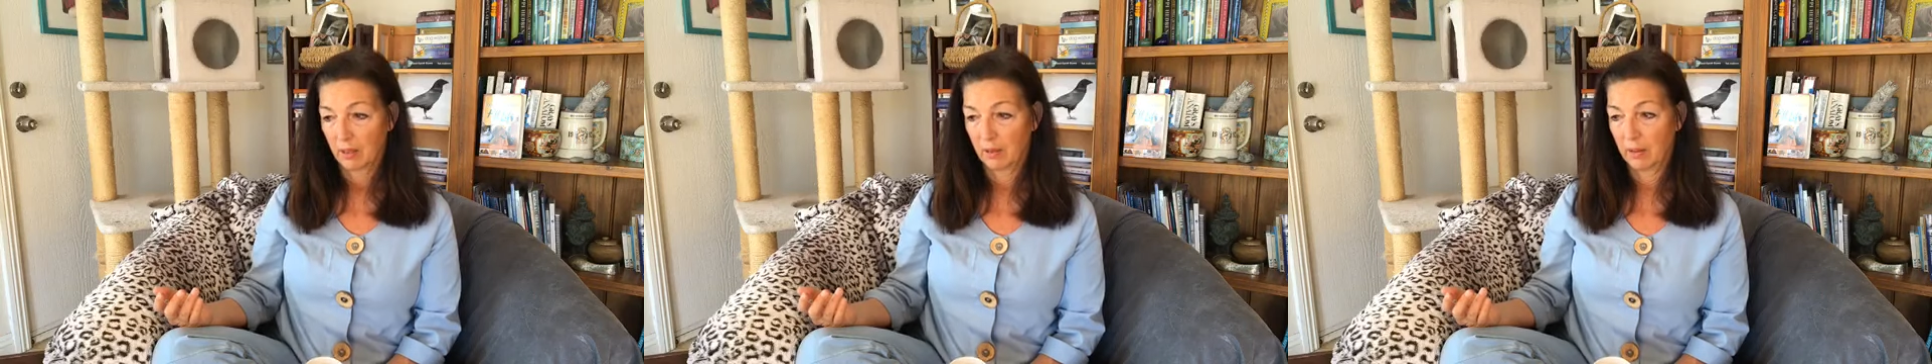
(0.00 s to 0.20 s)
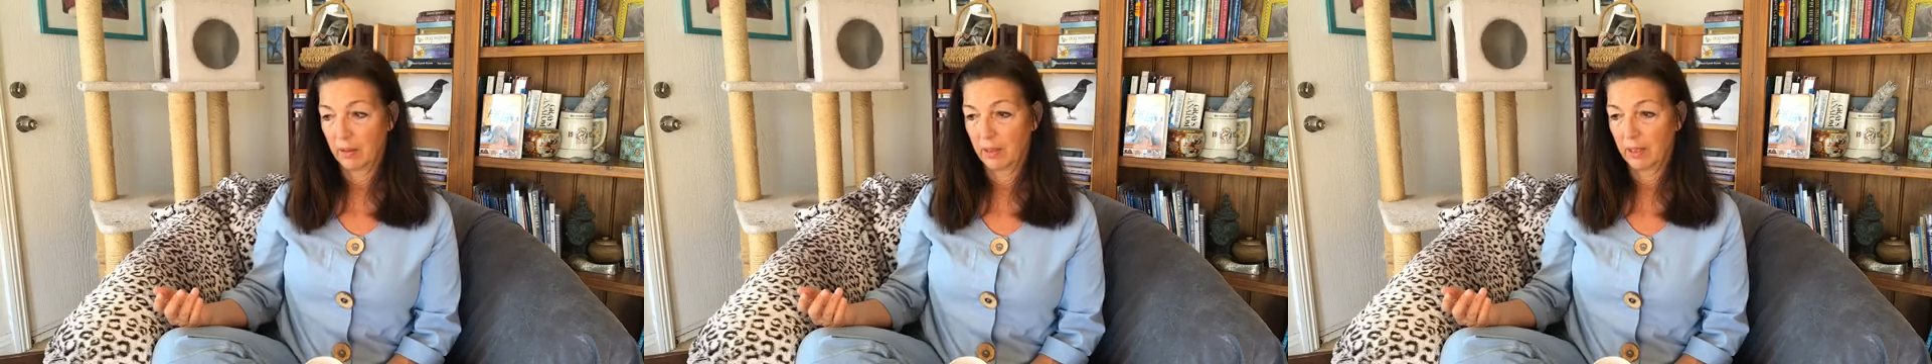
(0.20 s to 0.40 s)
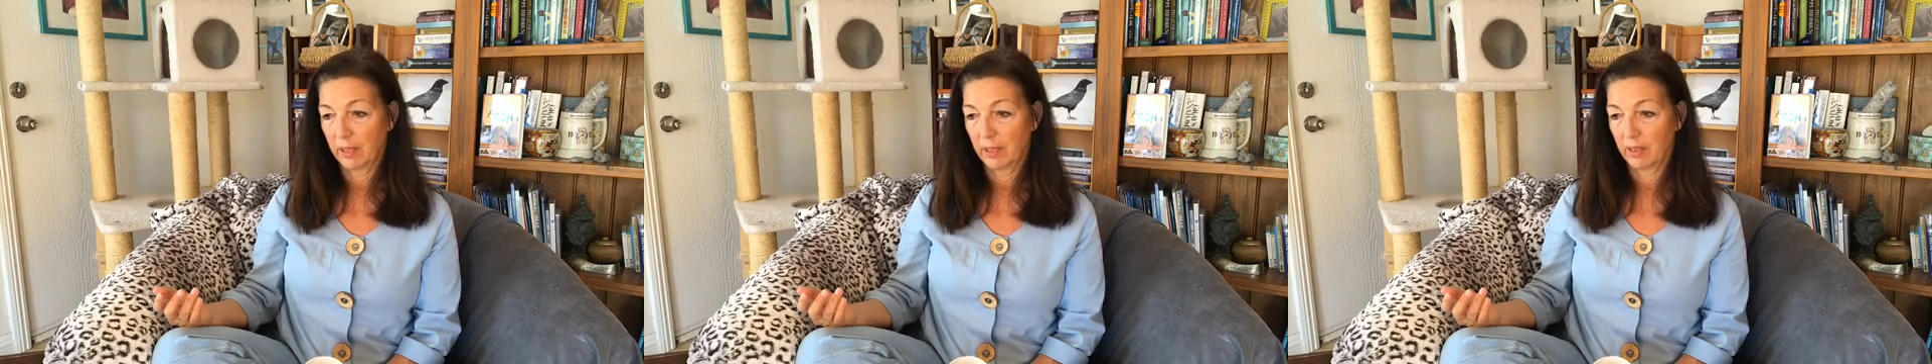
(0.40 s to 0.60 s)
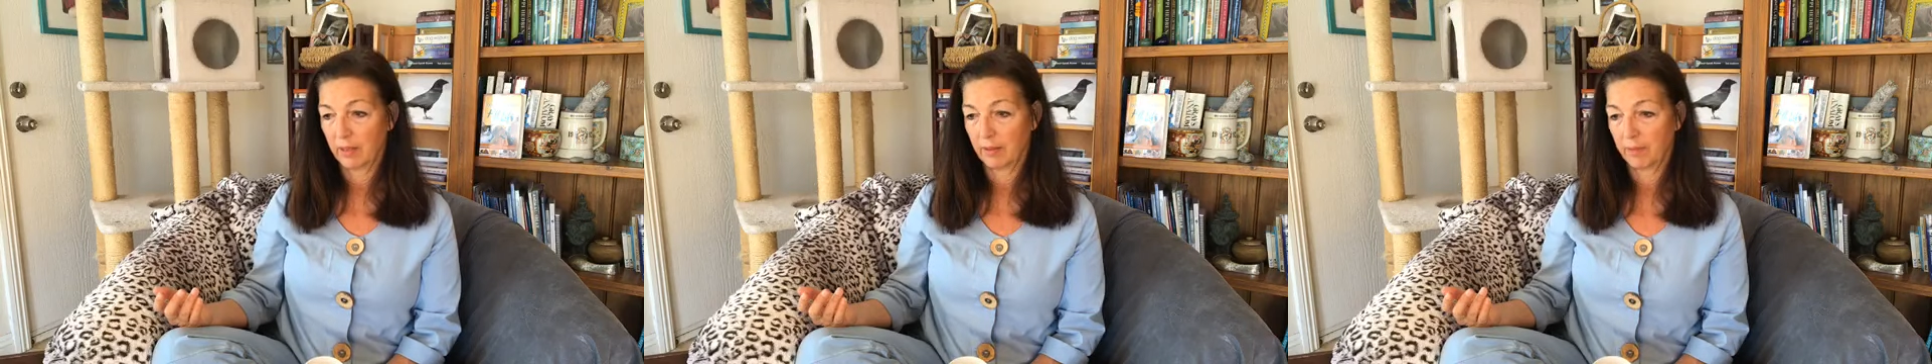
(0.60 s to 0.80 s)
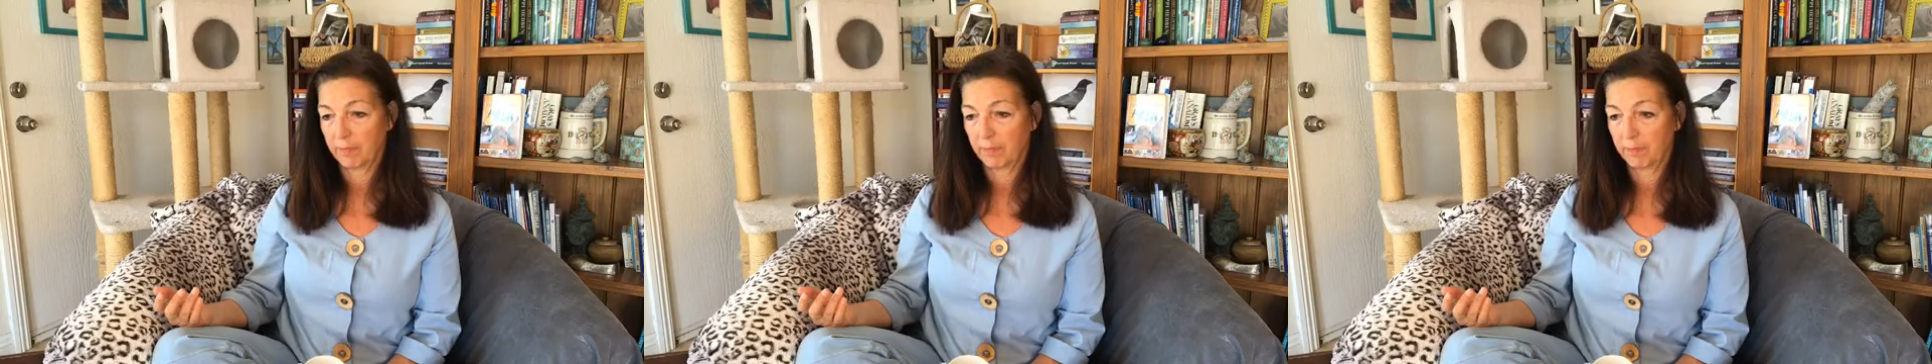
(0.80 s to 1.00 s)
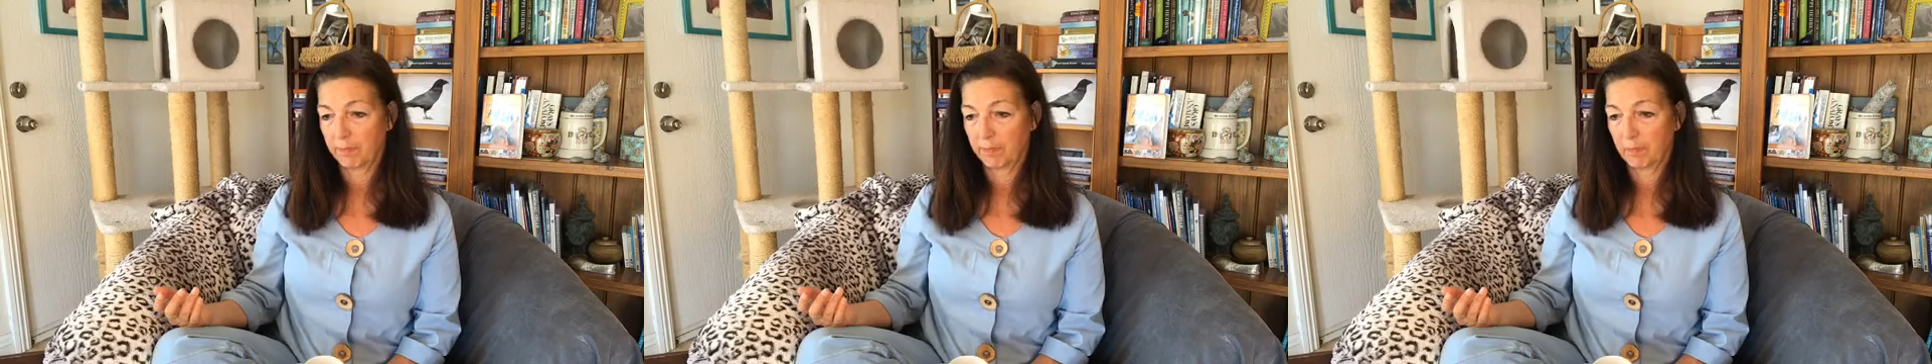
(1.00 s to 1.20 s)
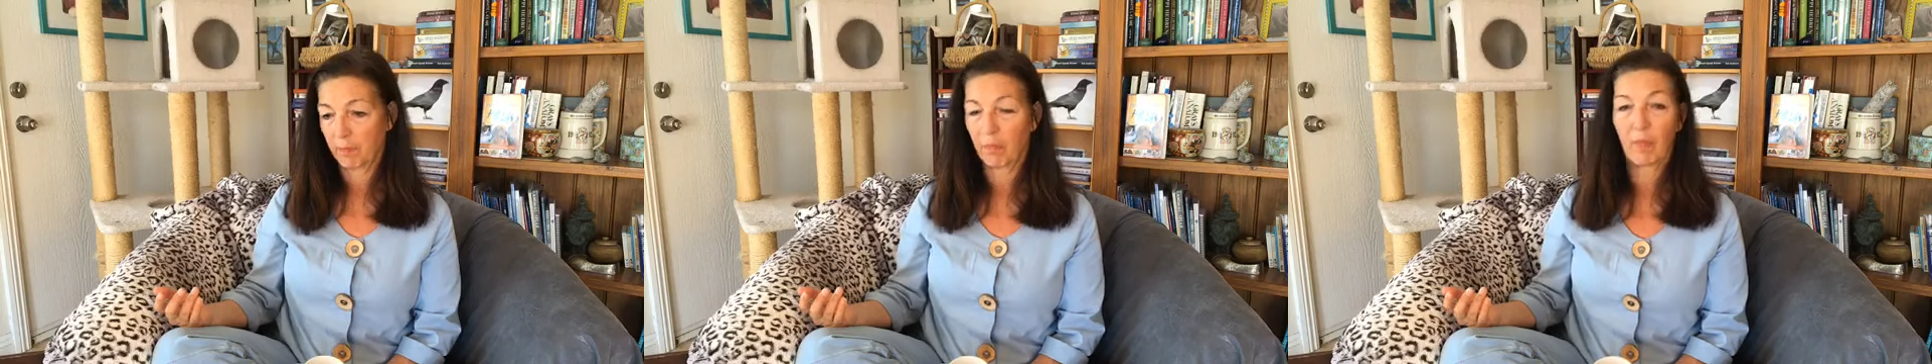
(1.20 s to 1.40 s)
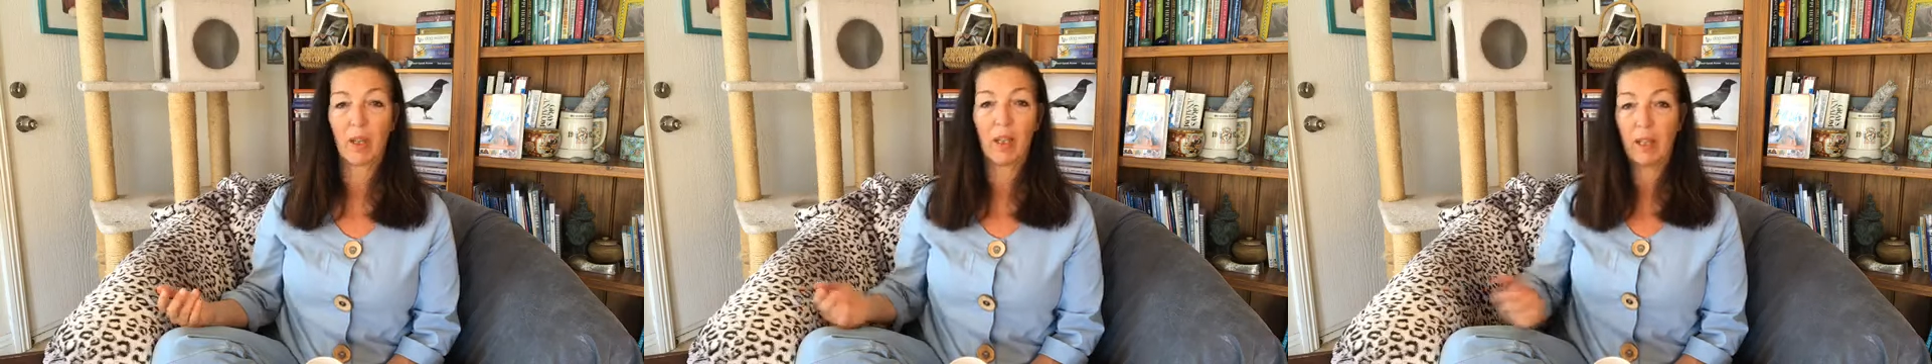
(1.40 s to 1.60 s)
oi,
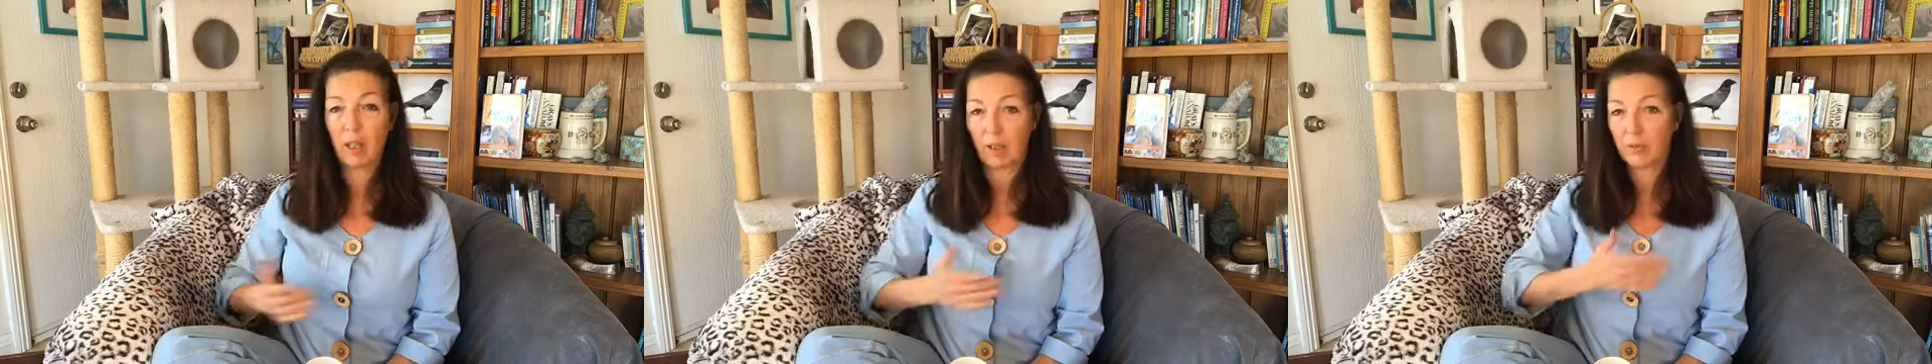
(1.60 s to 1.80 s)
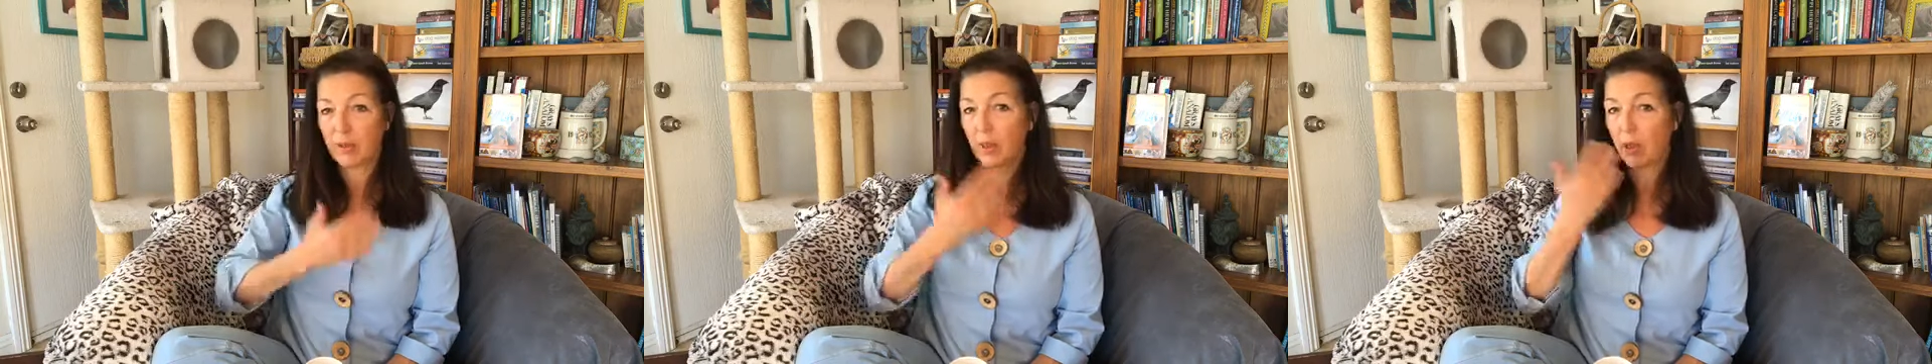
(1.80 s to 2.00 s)
the